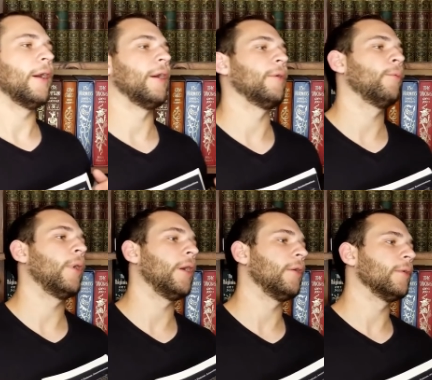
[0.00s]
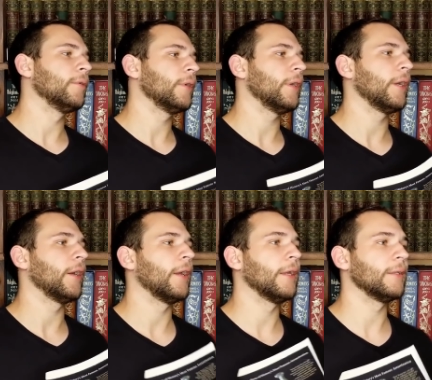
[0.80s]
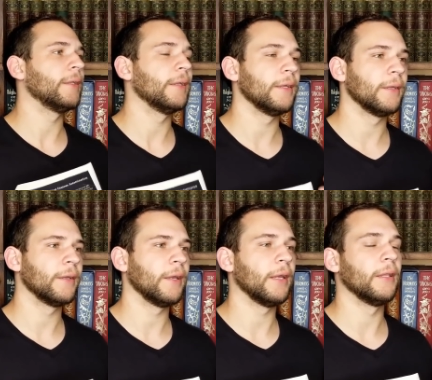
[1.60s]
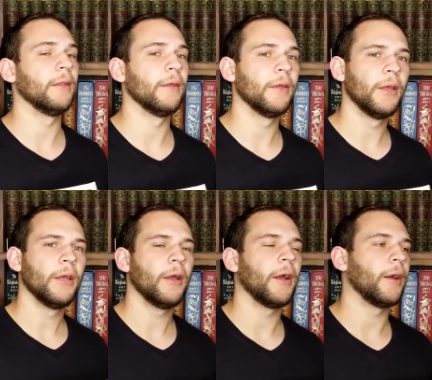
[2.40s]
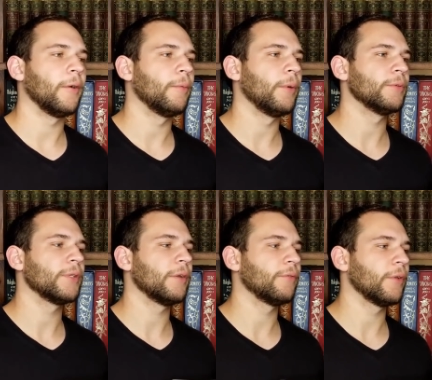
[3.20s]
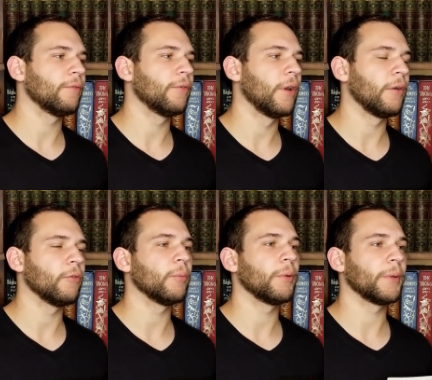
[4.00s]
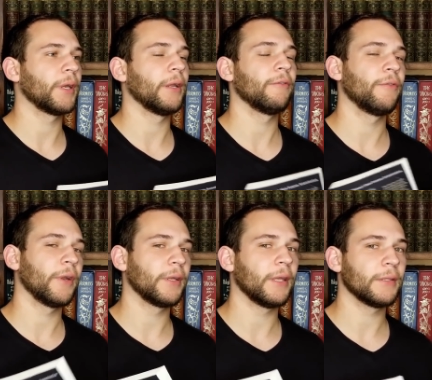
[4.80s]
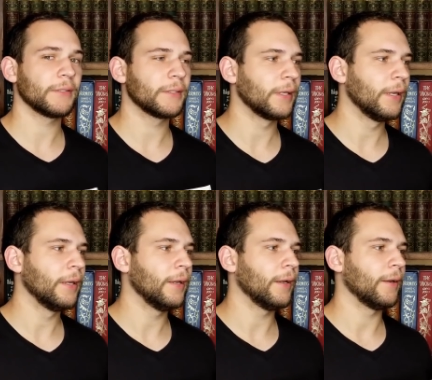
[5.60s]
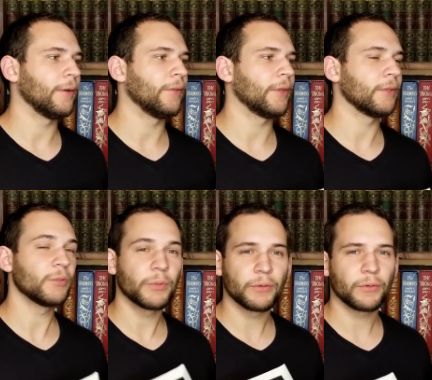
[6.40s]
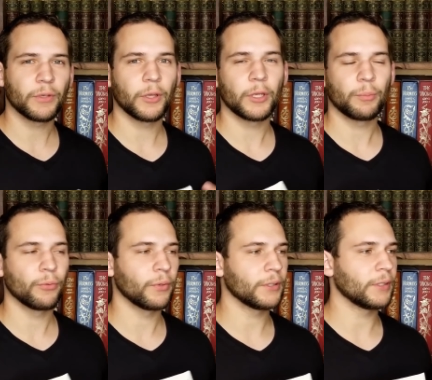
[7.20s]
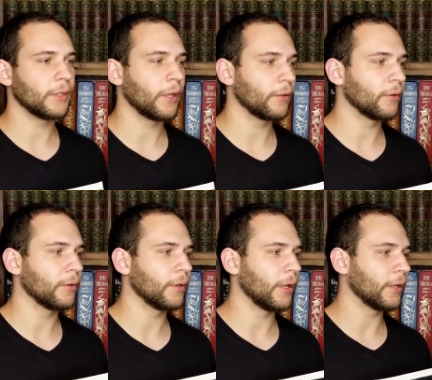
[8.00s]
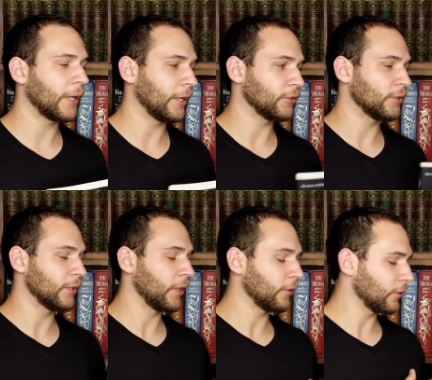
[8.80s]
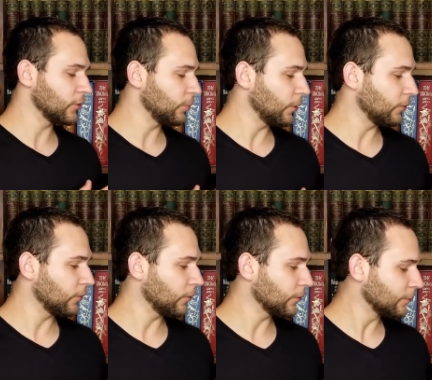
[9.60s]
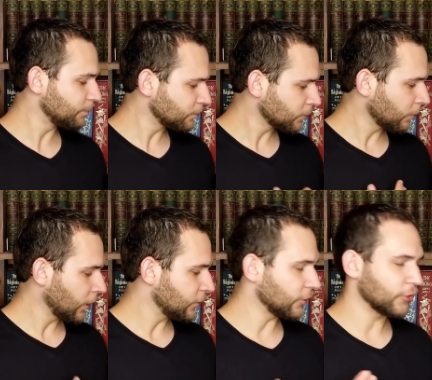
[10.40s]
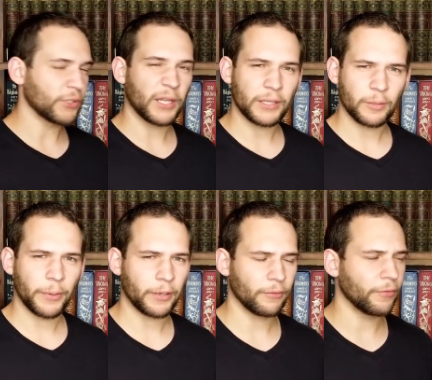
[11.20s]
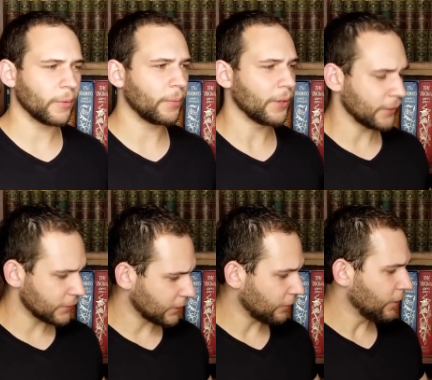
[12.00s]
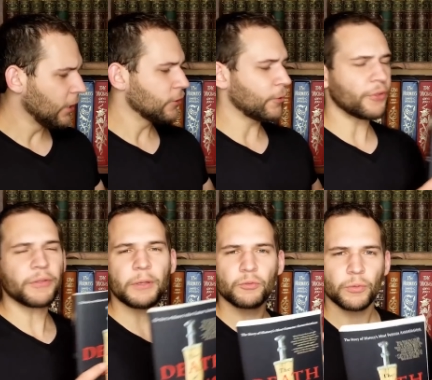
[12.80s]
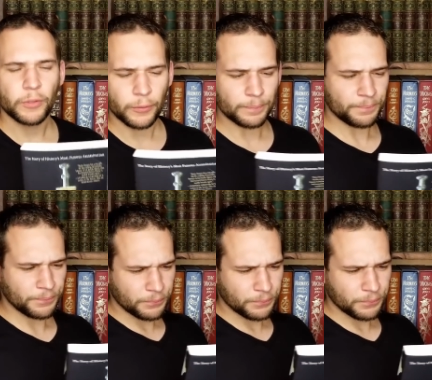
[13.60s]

uh, while uh, Antony and uh, what was left of the Republic kind of fought against uh, the conspirator like Brutus and the other uh, Cassius and the other conspirators such as at uh, like the Battle of Philippi and stuff so I thought that was really cool.